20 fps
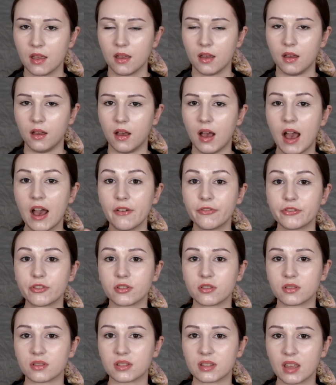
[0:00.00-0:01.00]
after
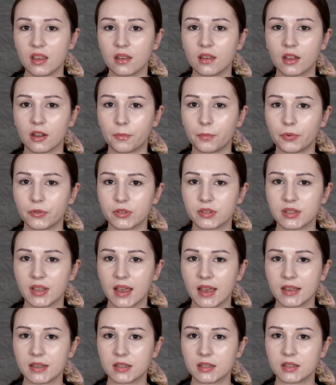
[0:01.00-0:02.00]
the skincare
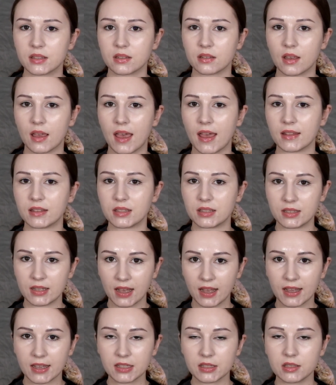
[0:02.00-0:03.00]
process at
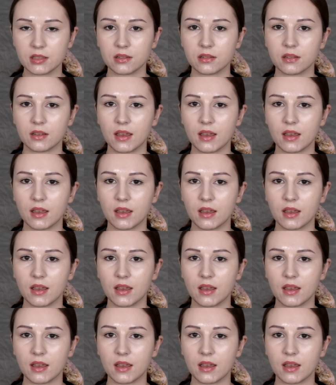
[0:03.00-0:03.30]
night,